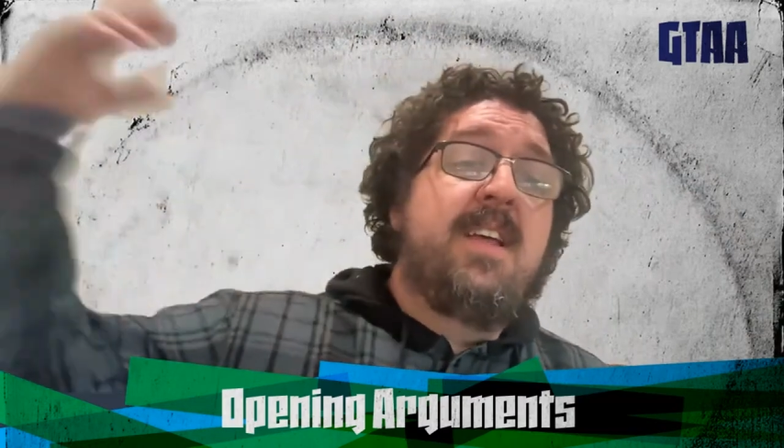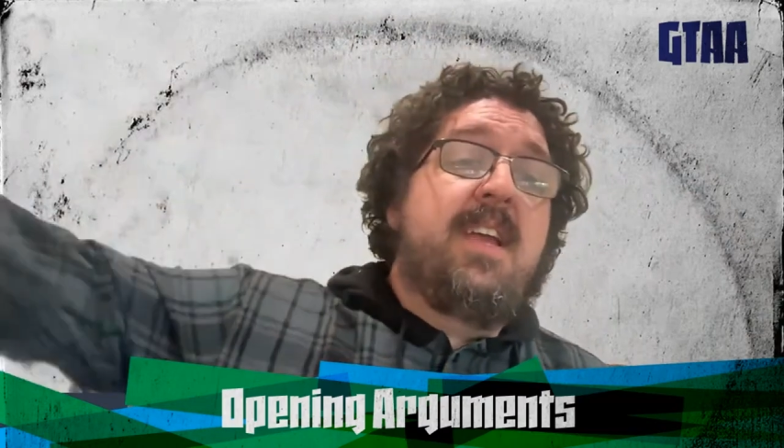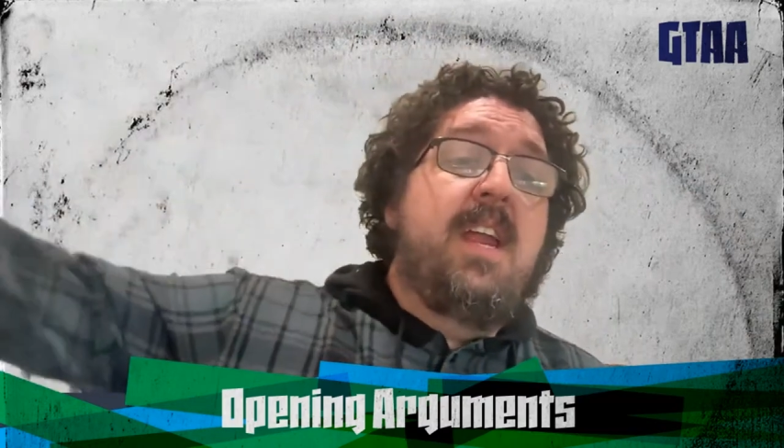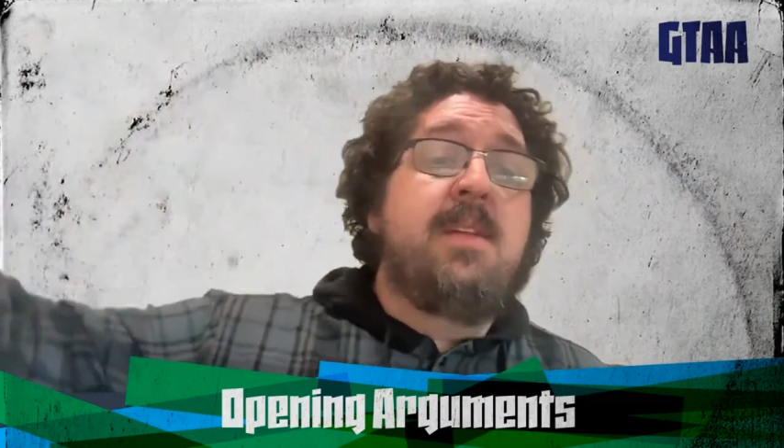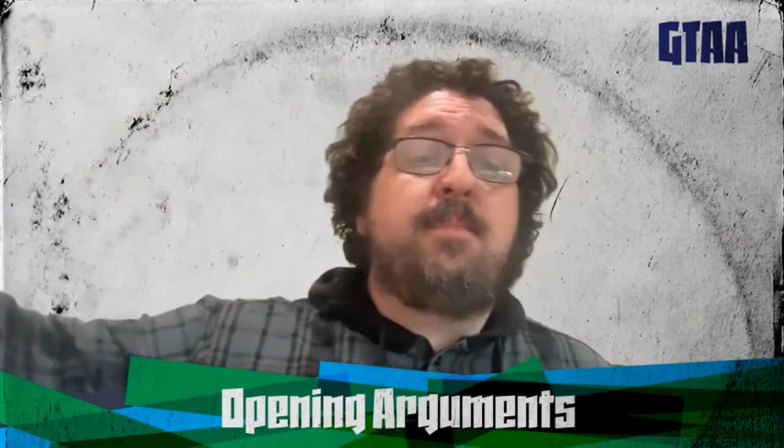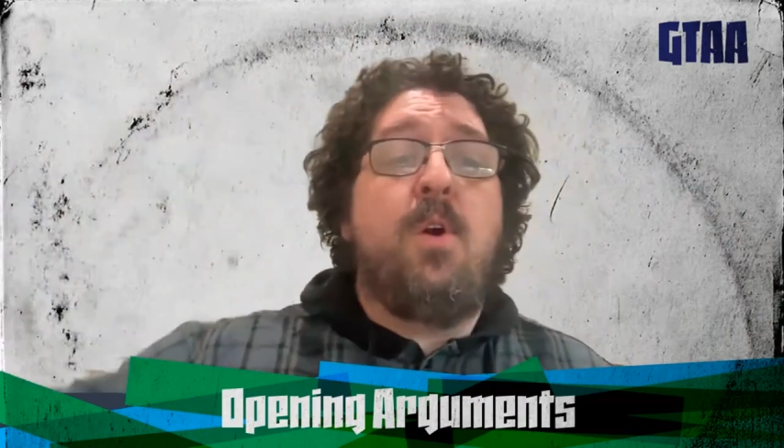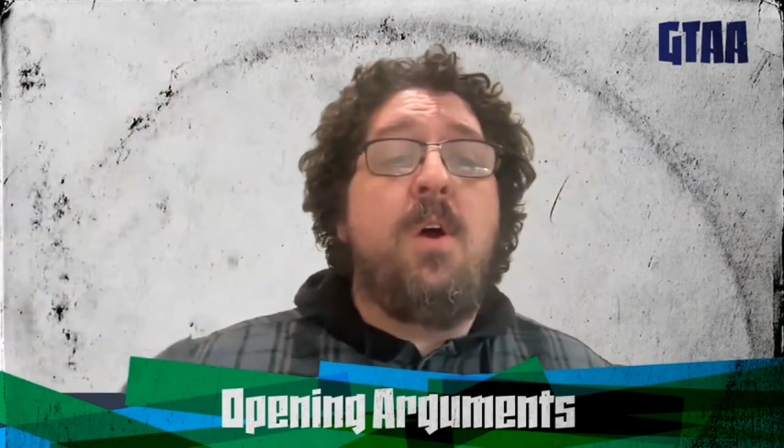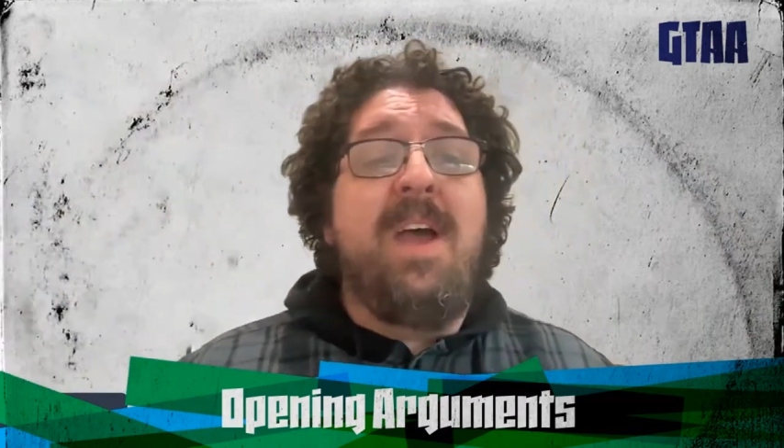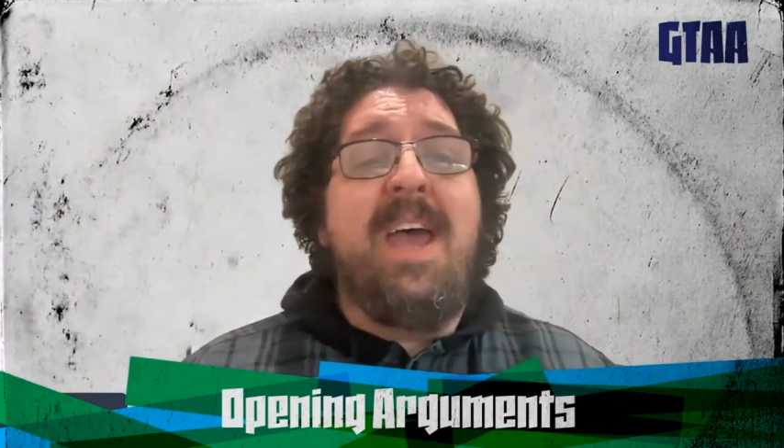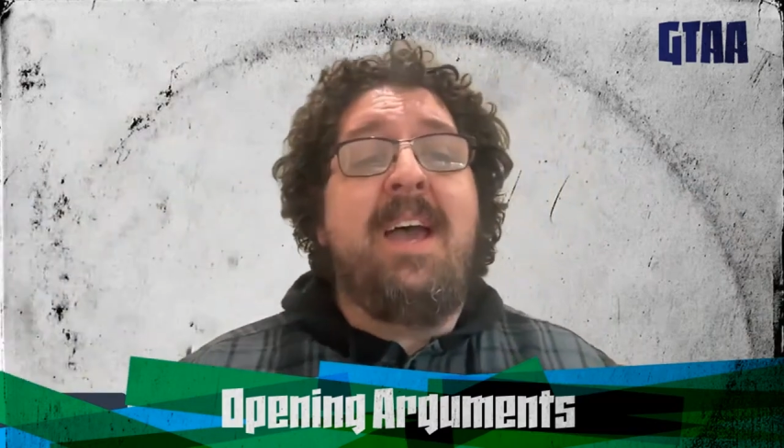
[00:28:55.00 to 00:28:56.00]
getting the
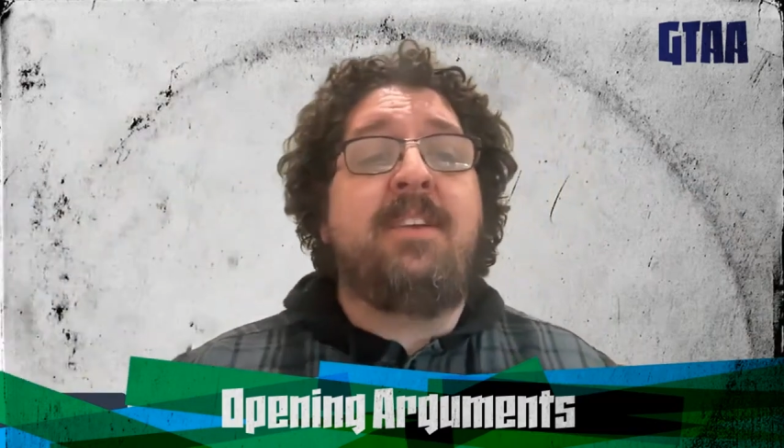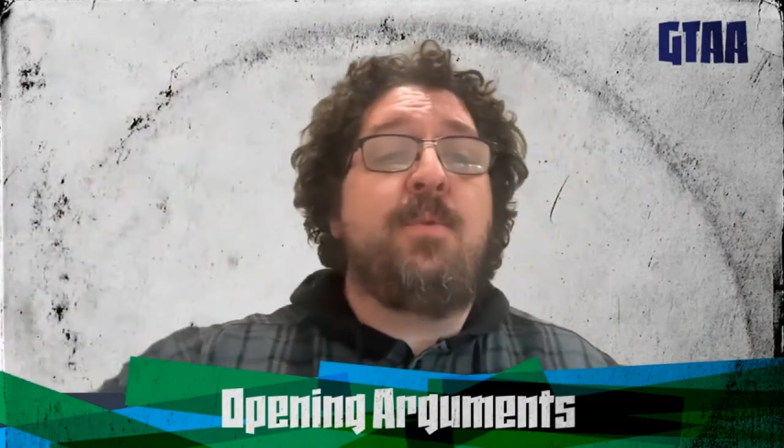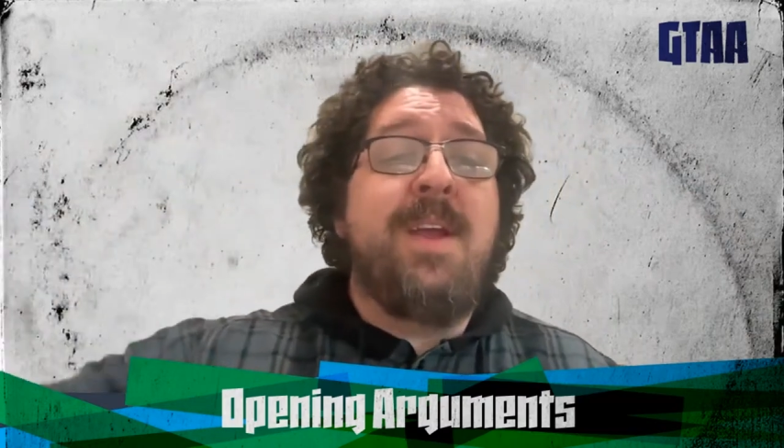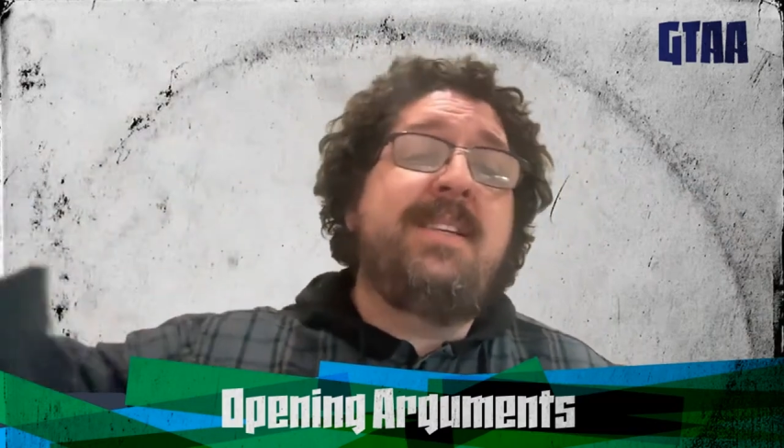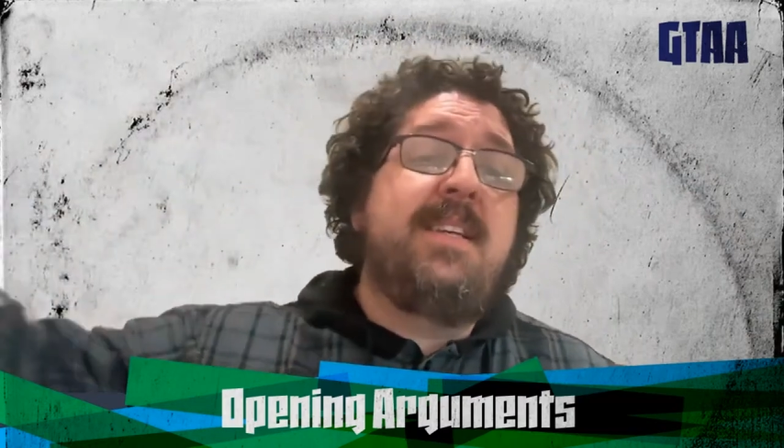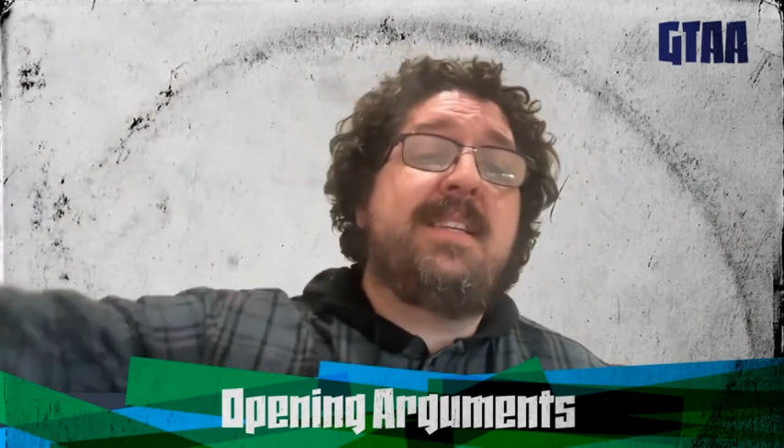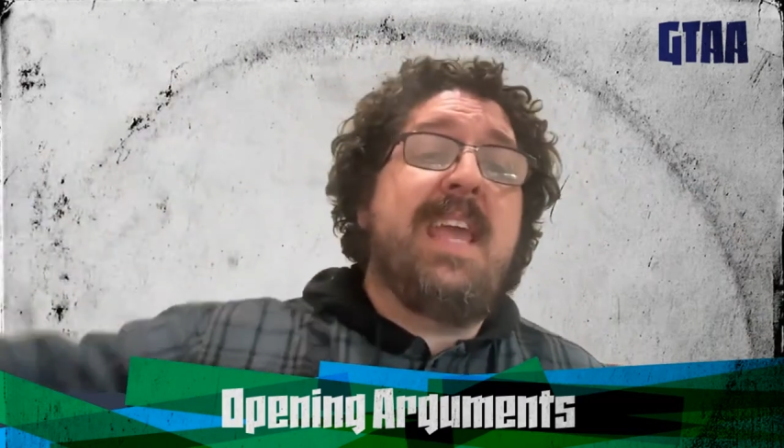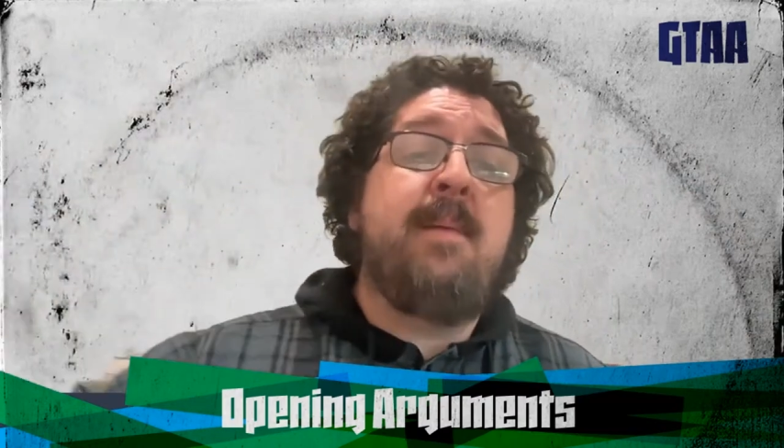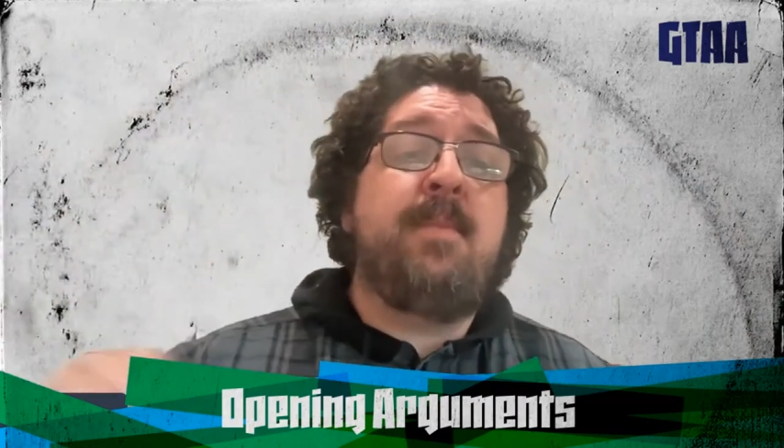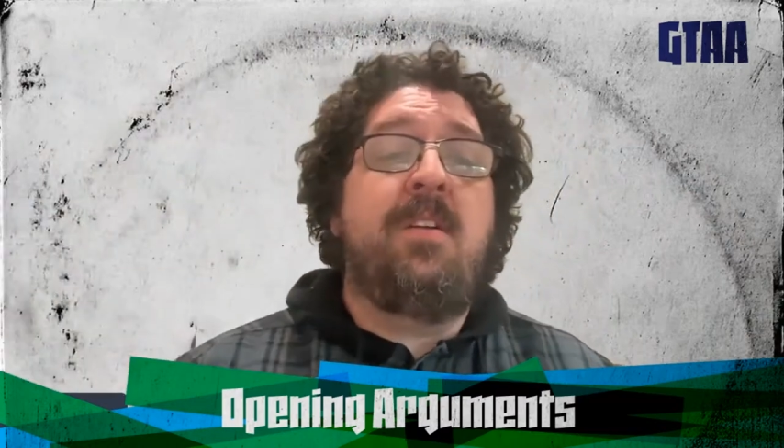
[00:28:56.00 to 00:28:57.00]
PRO Act or
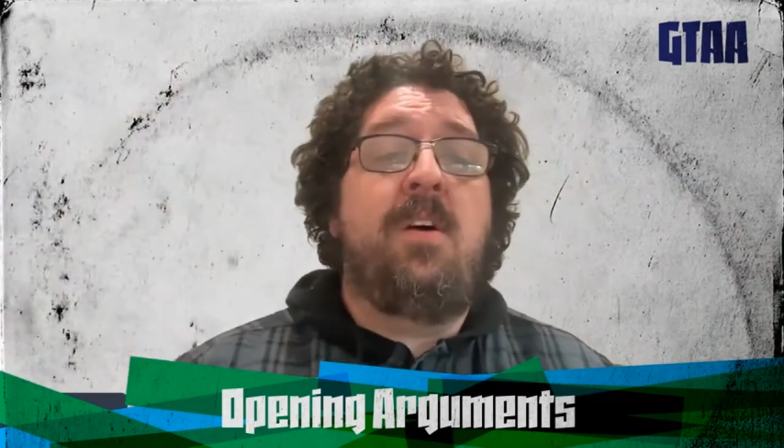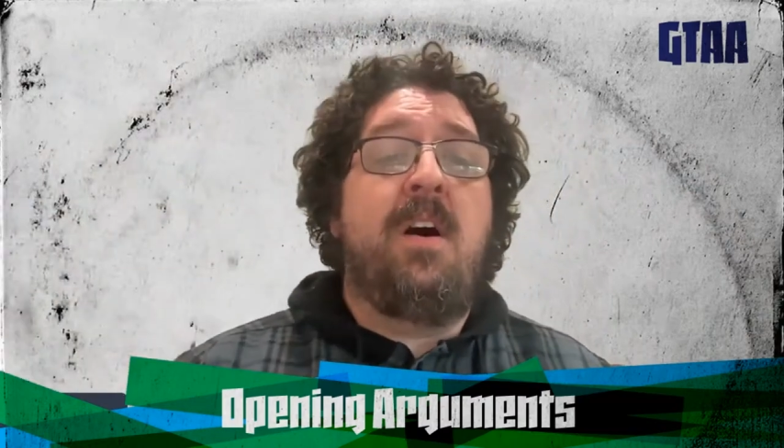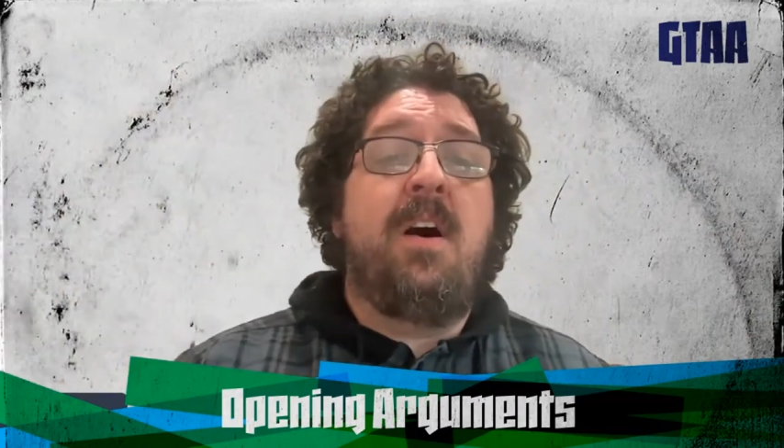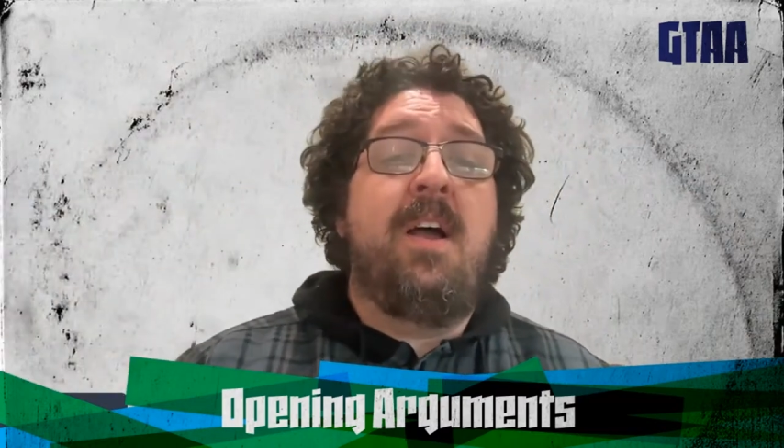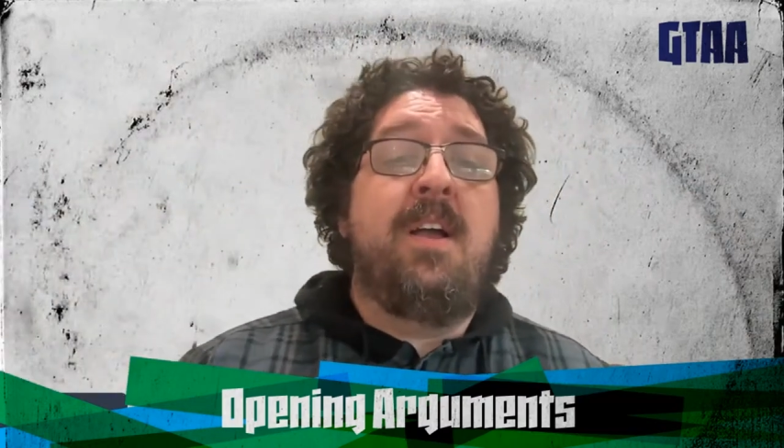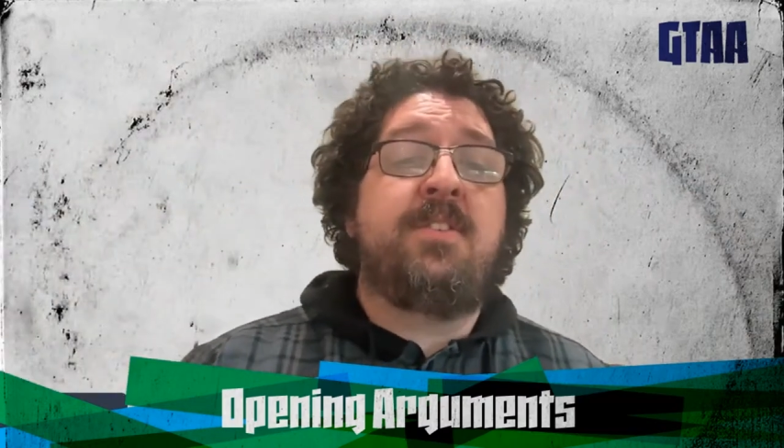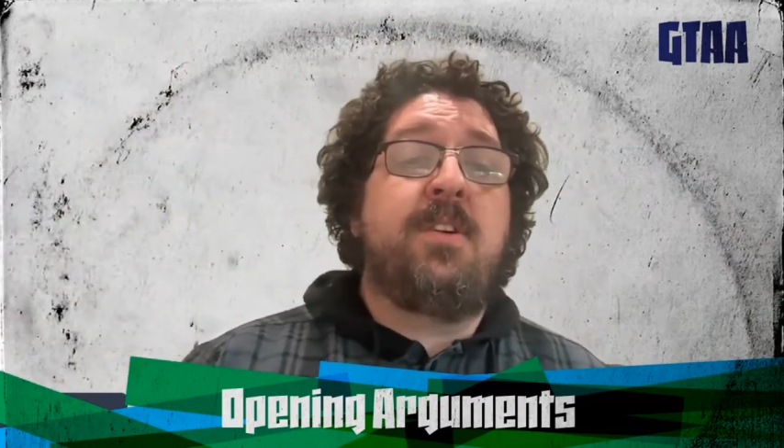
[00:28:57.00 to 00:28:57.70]
anti-scabbing laws,